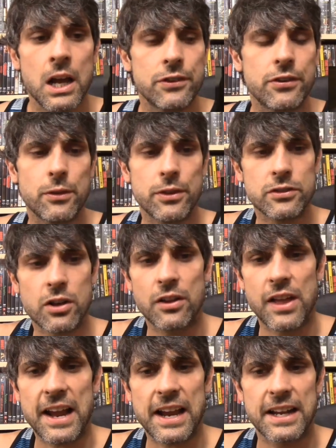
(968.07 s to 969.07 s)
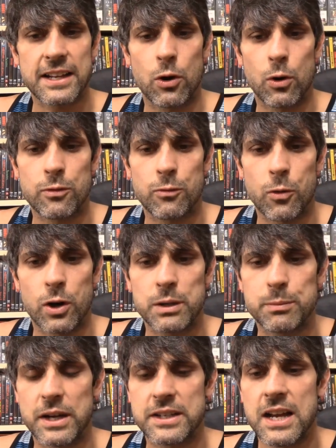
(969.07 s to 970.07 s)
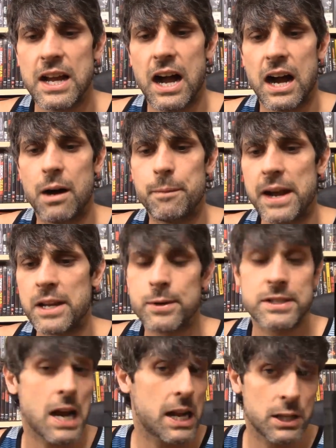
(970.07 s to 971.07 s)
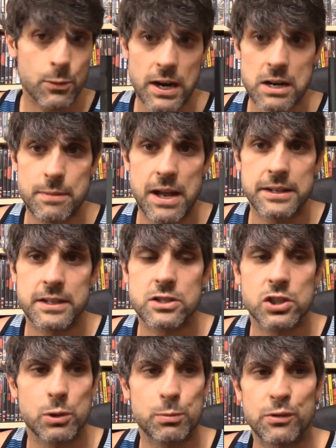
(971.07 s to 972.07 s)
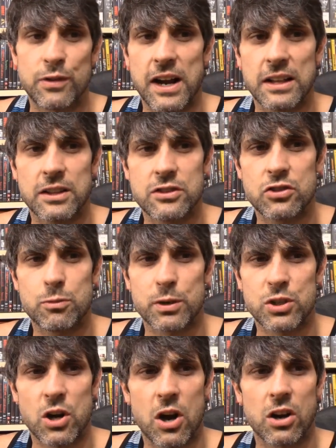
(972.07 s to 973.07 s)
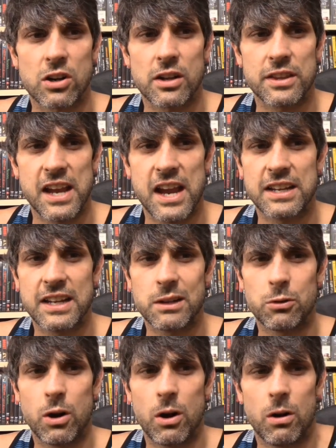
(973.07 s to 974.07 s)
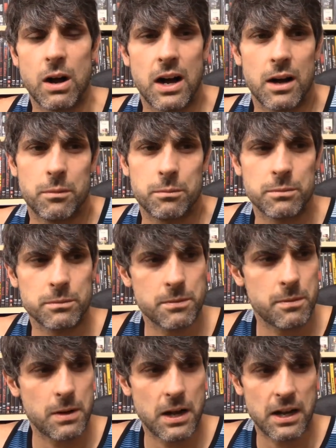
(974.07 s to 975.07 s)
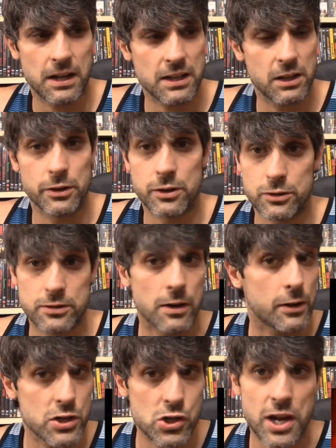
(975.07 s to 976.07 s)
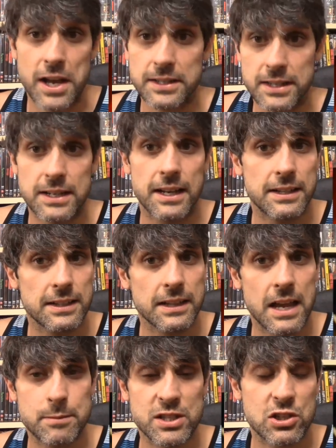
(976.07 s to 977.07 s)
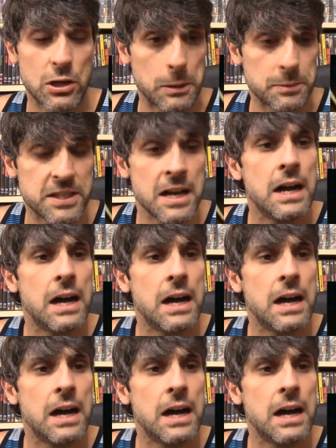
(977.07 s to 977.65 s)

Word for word: So there's all that kind of going for it. But um, anyways, highly recommended. Super violent, super dark. The ending will um, uh, kill your sorry shit in the lamest terms.